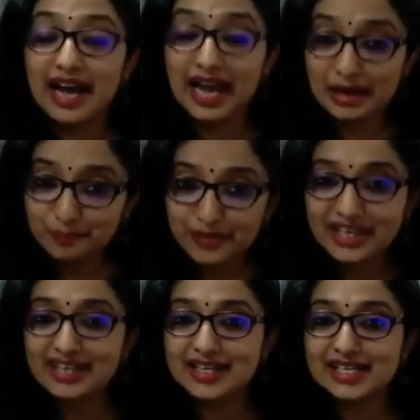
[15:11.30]
helped
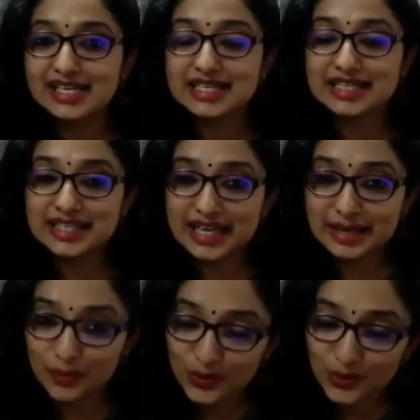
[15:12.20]
me stay